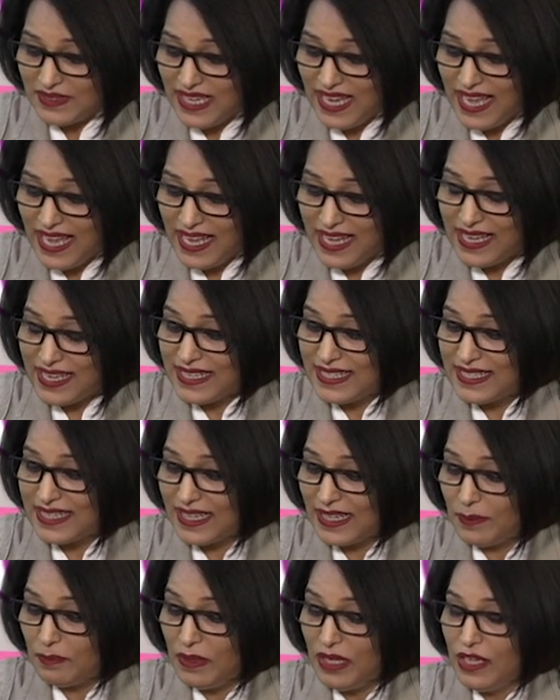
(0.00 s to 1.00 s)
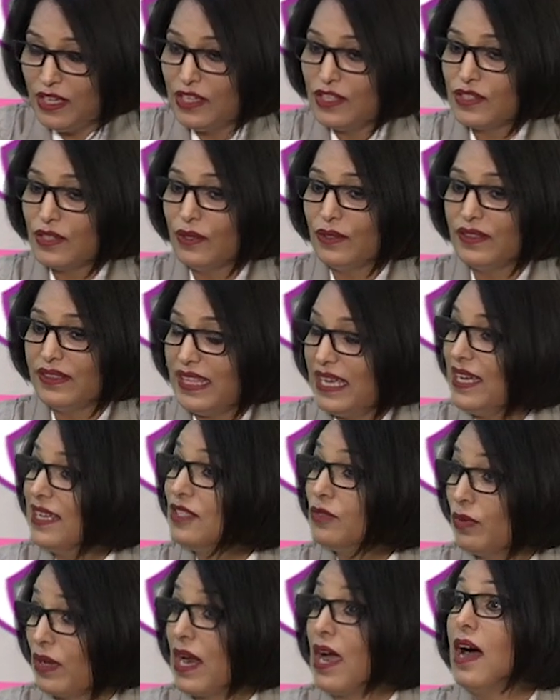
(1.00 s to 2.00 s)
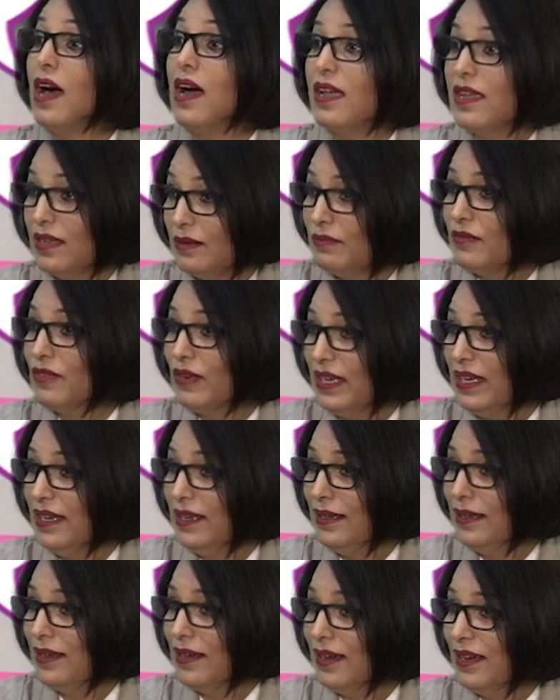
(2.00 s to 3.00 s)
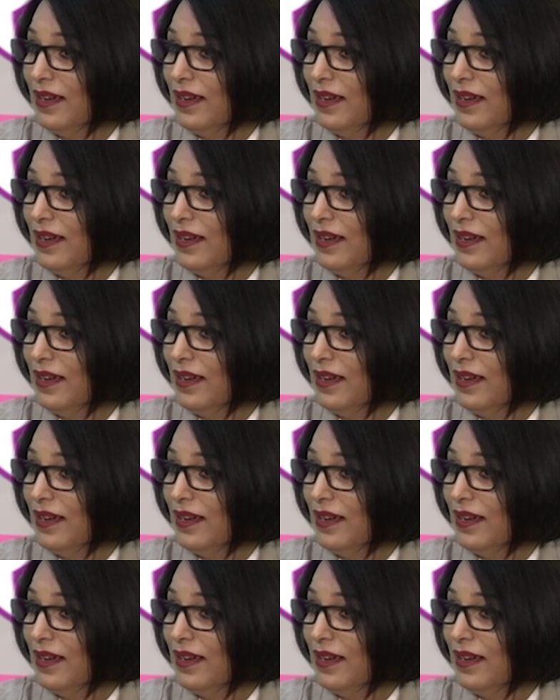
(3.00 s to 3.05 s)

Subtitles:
And so that's what I am really